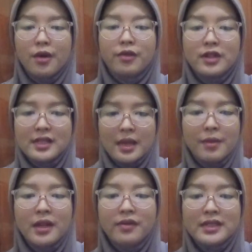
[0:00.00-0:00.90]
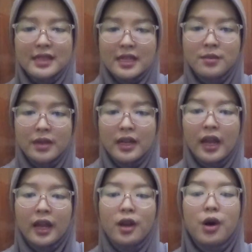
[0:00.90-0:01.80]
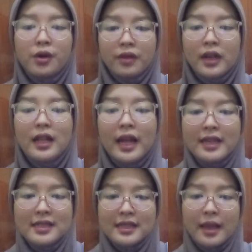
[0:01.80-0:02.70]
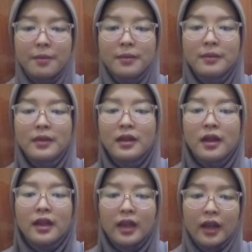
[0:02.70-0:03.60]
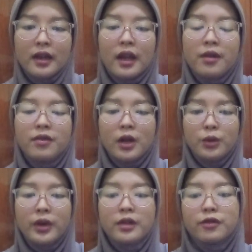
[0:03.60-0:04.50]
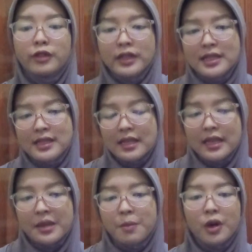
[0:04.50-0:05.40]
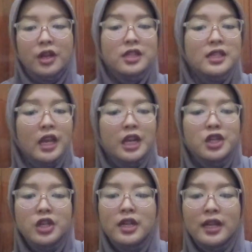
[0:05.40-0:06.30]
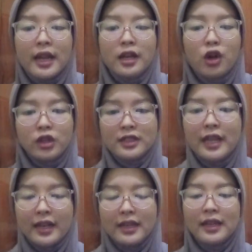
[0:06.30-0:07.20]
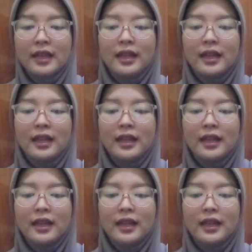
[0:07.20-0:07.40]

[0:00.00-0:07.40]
For summative assessment, an oral exam can evaluate fluency, pronunciation, and content.